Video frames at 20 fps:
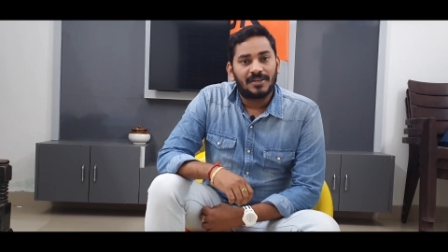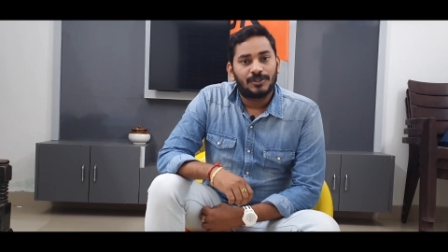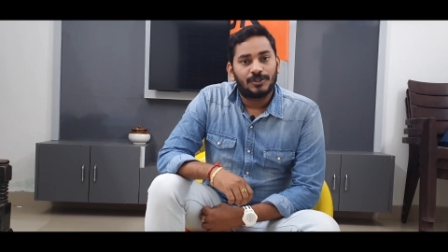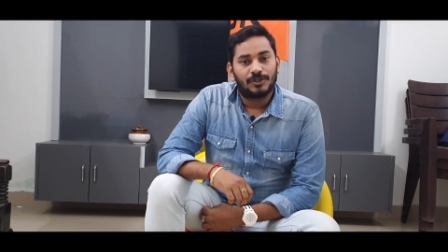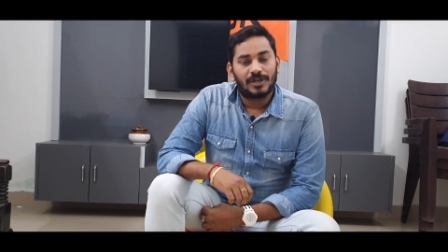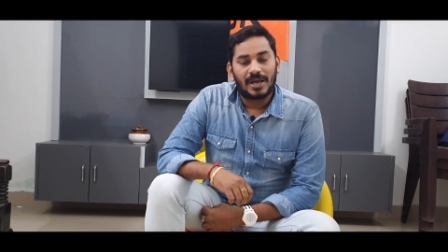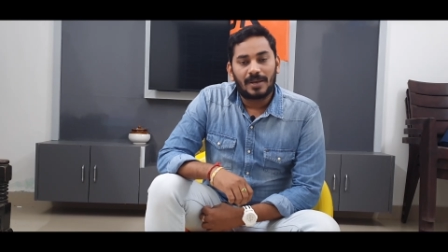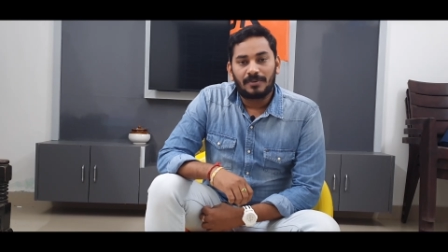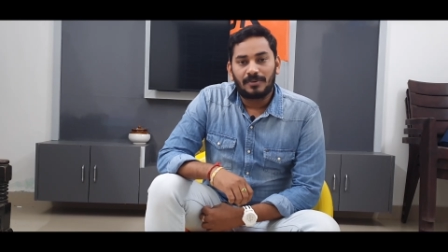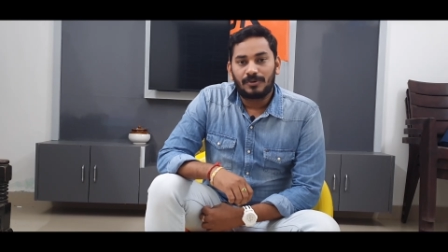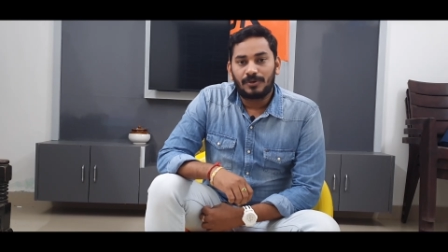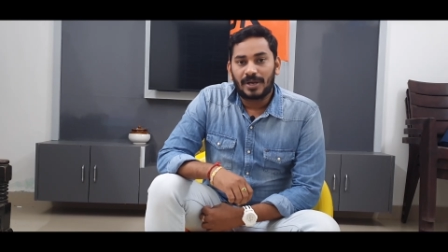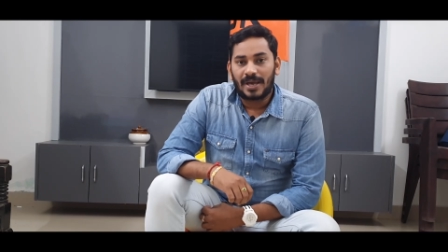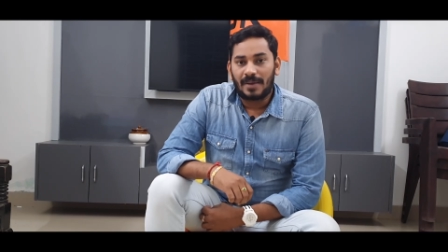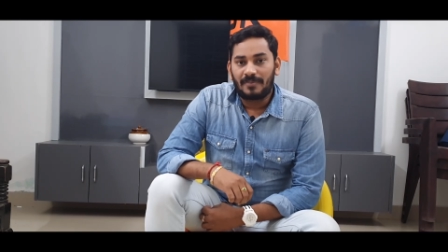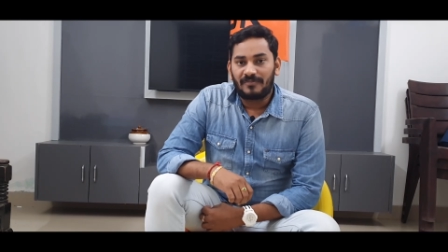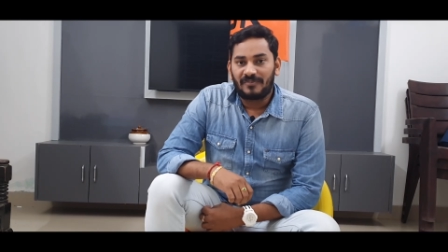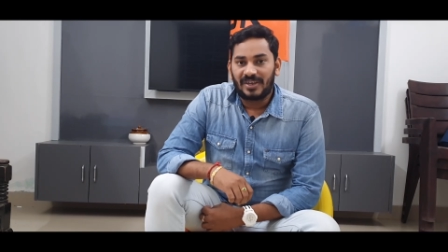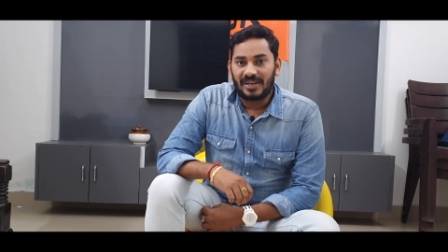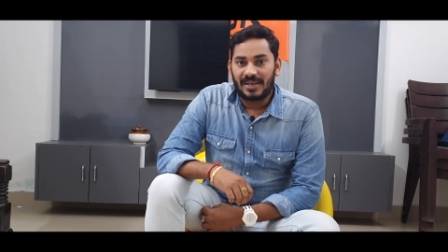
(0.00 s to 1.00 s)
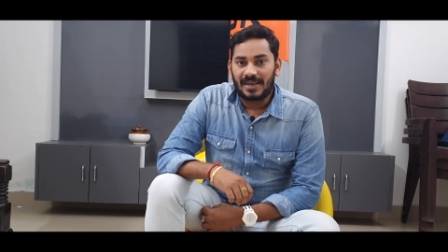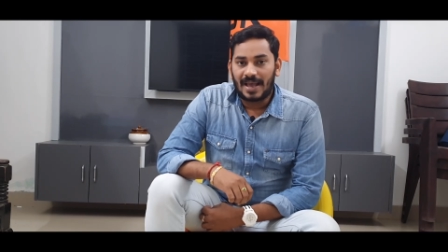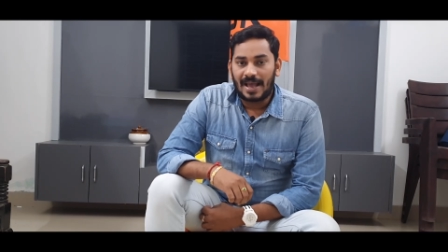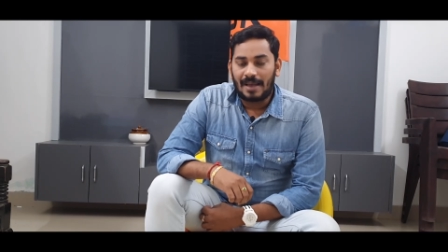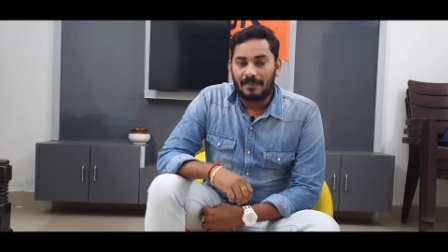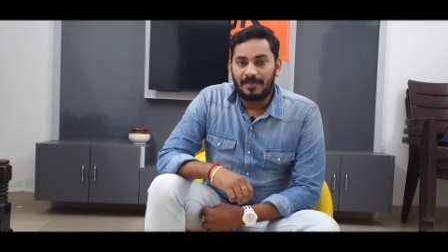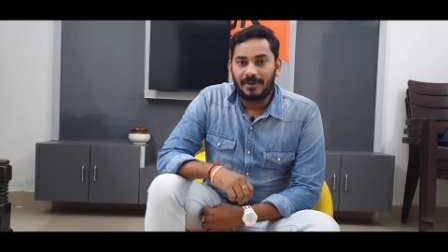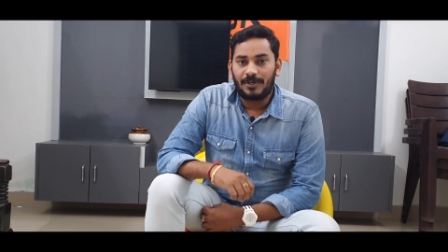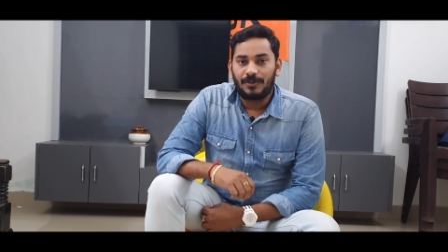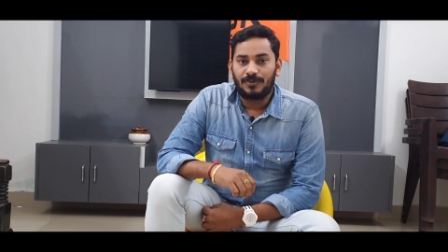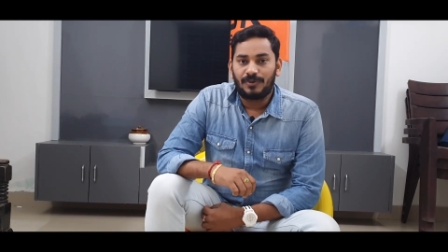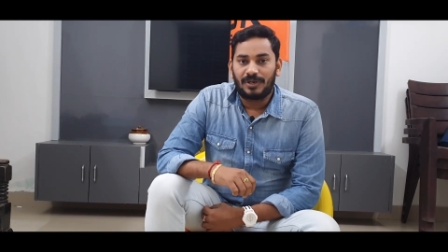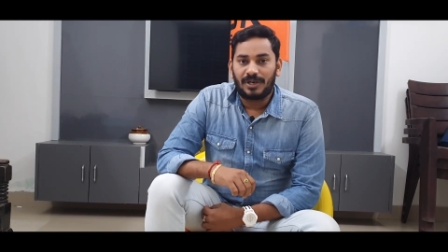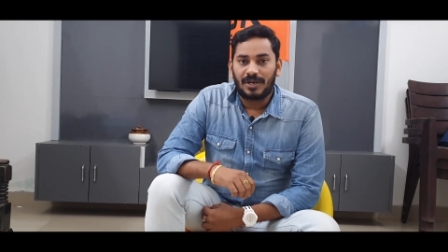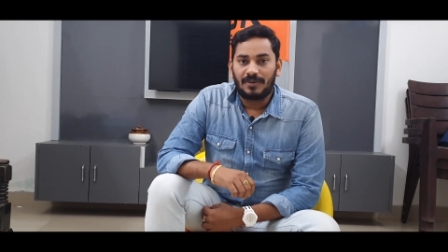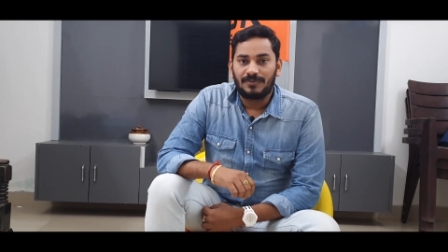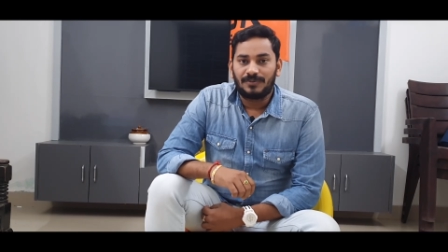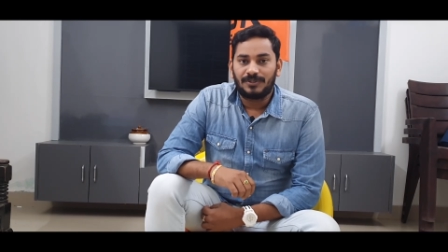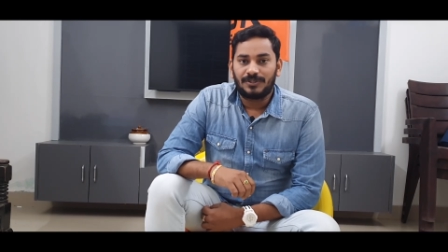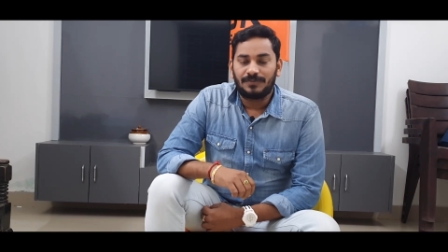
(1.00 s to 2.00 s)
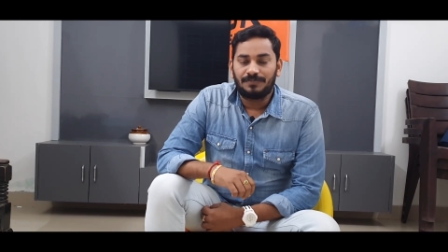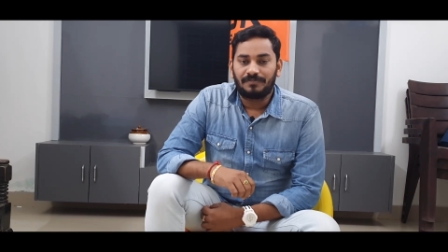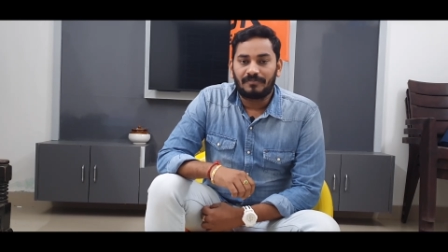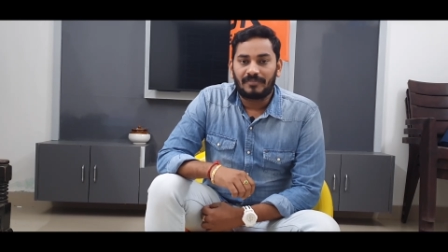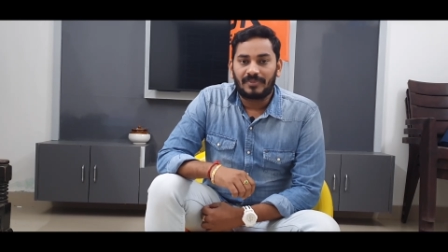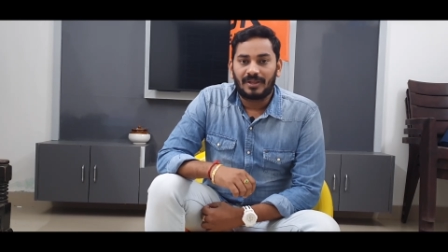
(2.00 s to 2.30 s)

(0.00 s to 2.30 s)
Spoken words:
Today I'm very happy to announce